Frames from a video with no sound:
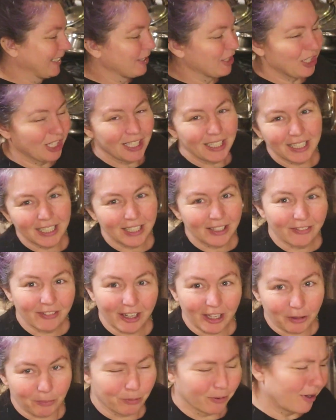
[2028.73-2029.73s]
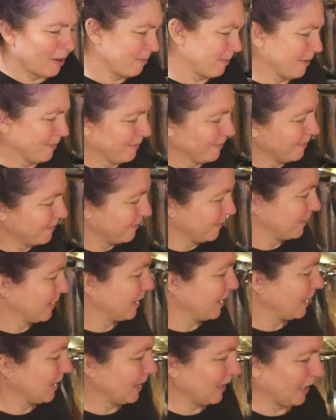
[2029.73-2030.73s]
Shanda never had a problem.
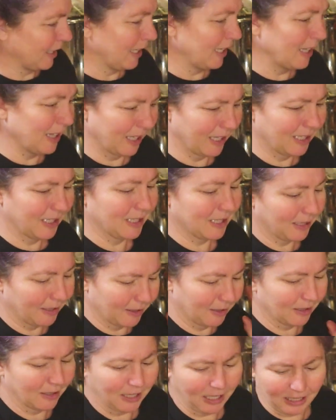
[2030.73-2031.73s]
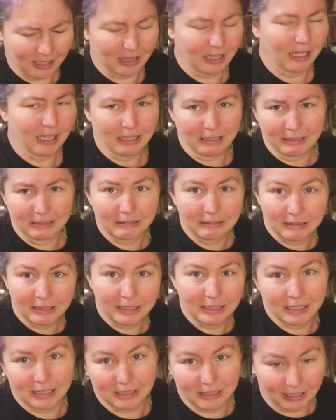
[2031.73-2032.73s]
Like he likes taking that.
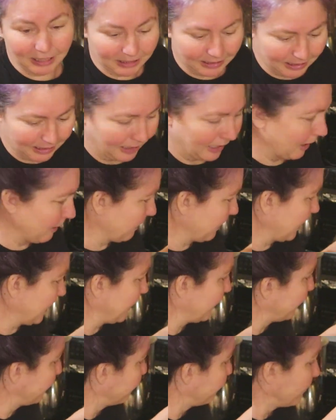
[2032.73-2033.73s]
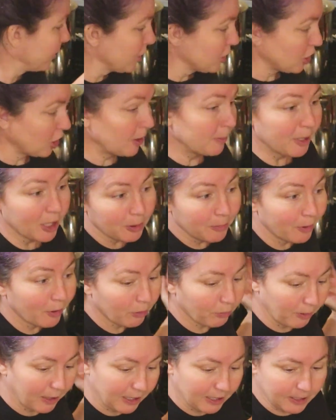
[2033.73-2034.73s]
He just likes it that way. So I make it
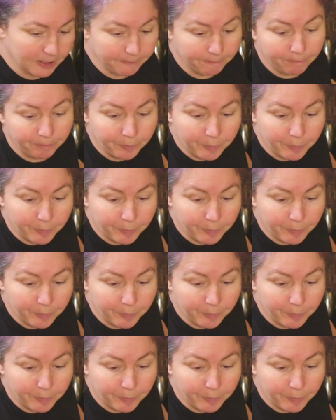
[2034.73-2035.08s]
both ways.